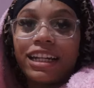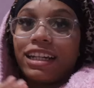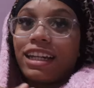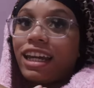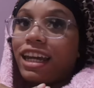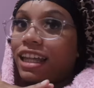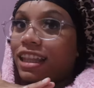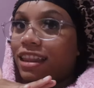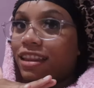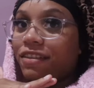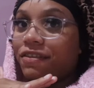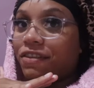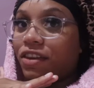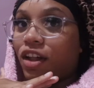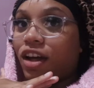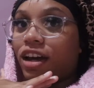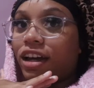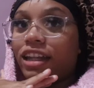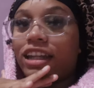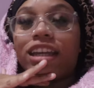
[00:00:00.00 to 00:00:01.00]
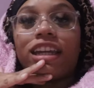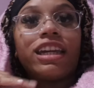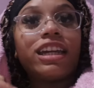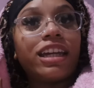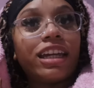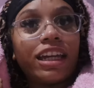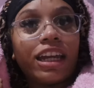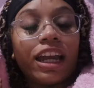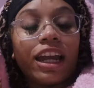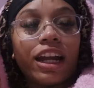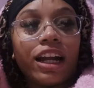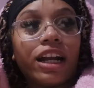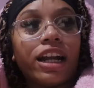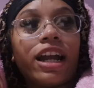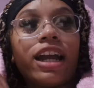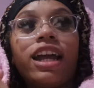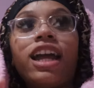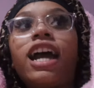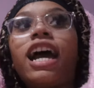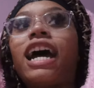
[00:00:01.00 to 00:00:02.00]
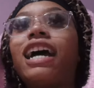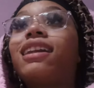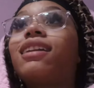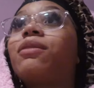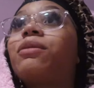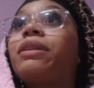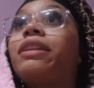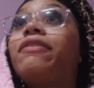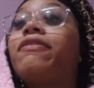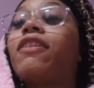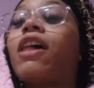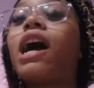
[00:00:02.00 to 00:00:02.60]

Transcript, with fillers: and end the vlog here. I didn't really